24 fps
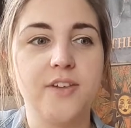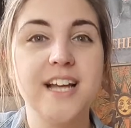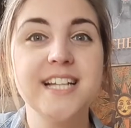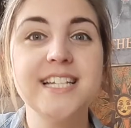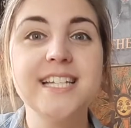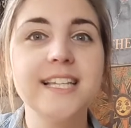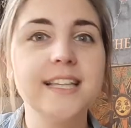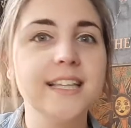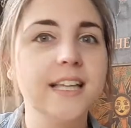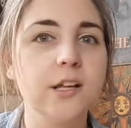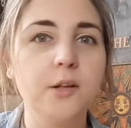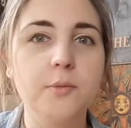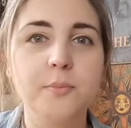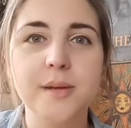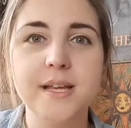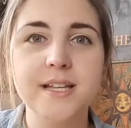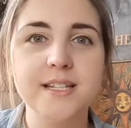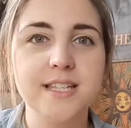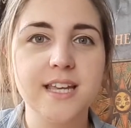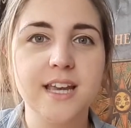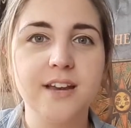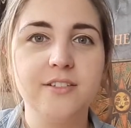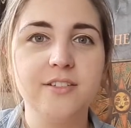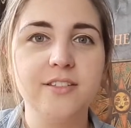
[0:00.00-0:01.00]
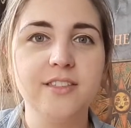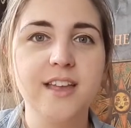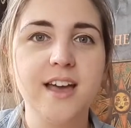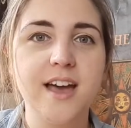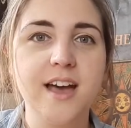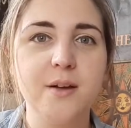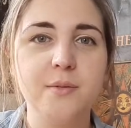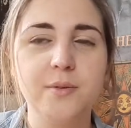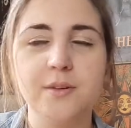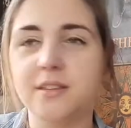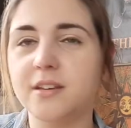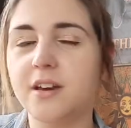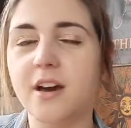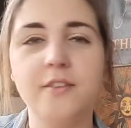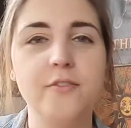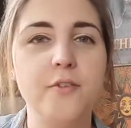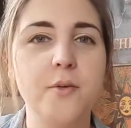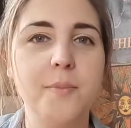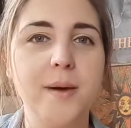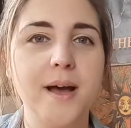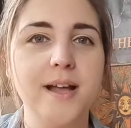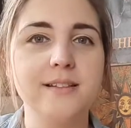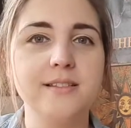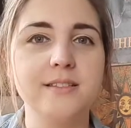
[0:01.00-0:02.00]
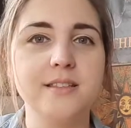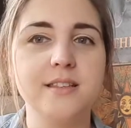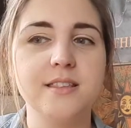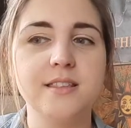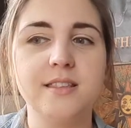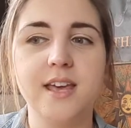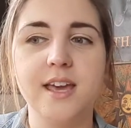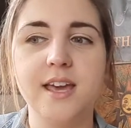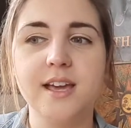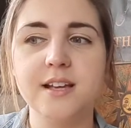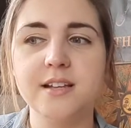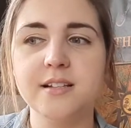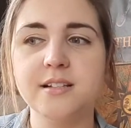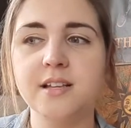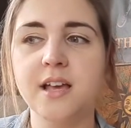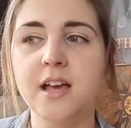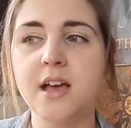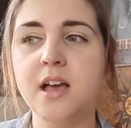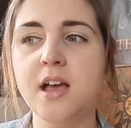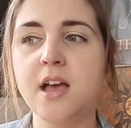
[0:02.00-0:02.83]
I did little bits here and there with cover bands and things,